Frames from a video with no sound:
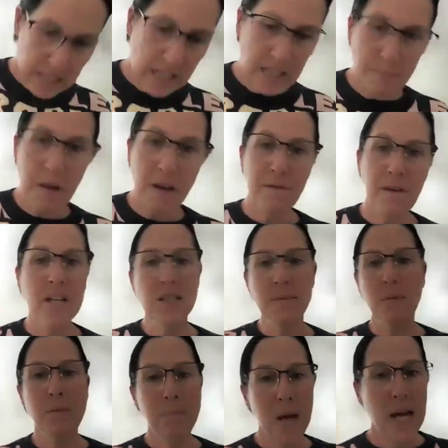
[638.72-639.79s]
here's my
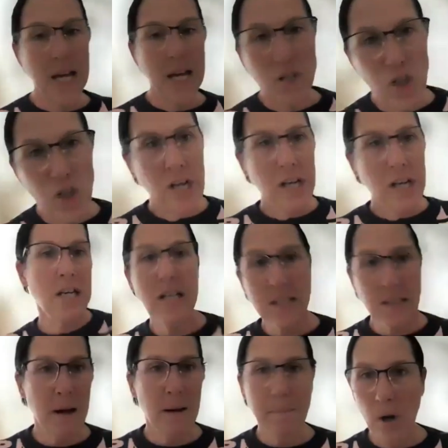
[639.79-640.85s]
Facebook page,
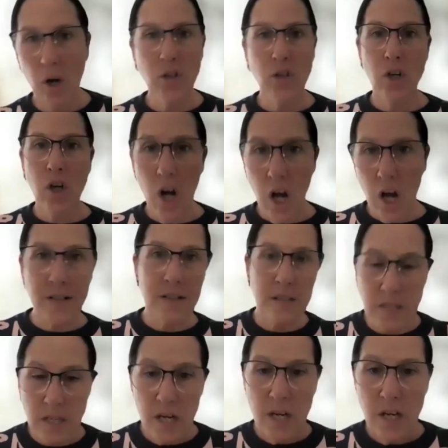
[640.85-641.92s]
here's my
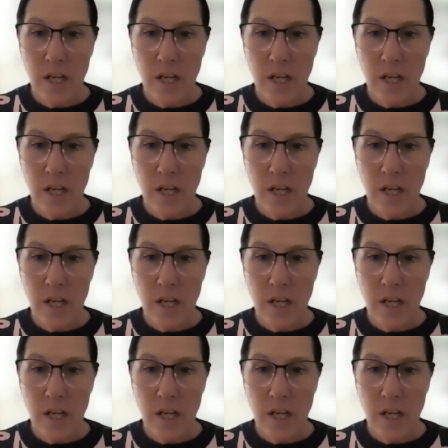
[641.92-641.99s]
podcast.